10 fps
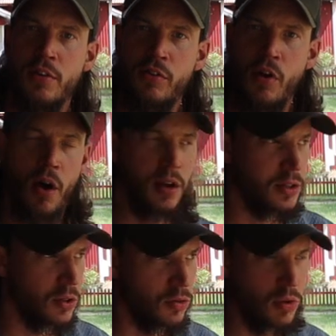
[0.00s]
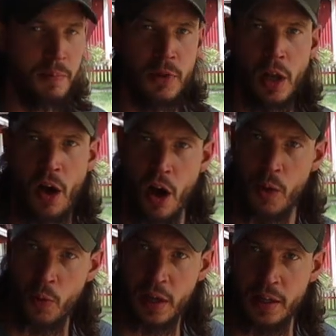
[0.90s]
saw that you grip the
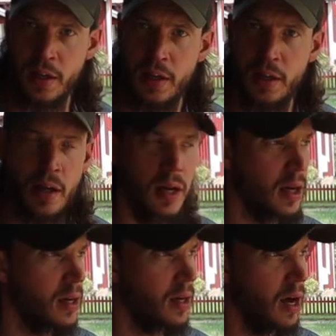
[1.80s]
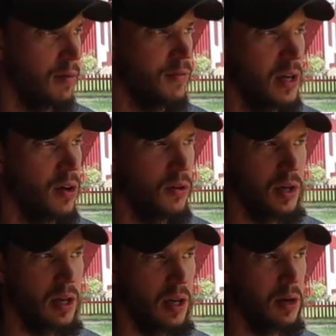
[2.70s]
log with. I
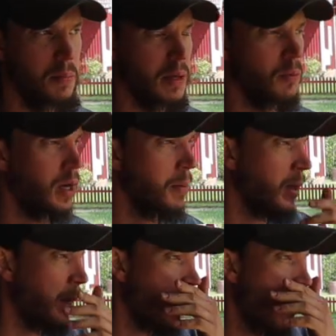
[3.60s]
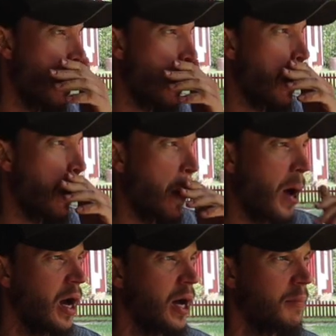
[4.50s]
videoed it a little bit what I mean.
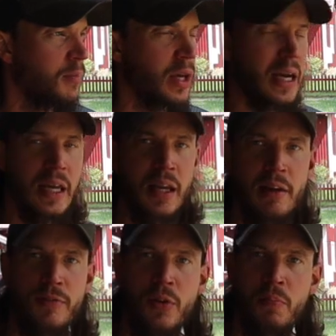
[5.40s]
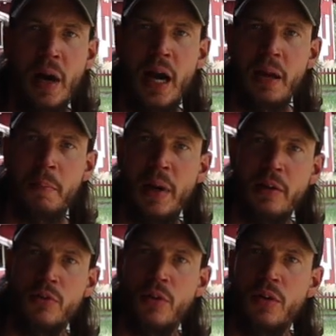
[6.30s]
If you buy a
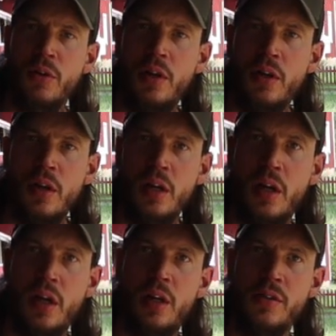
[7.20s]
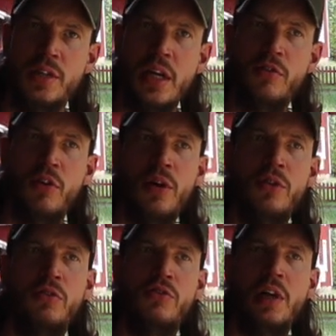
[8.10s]
petrol chainsaw, it
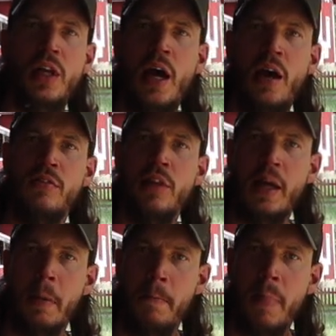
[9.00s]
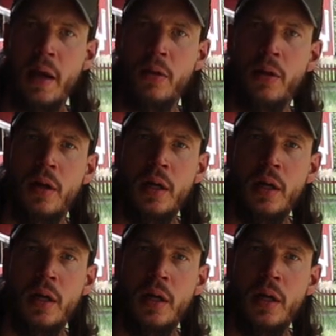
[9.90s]
usually has like a metal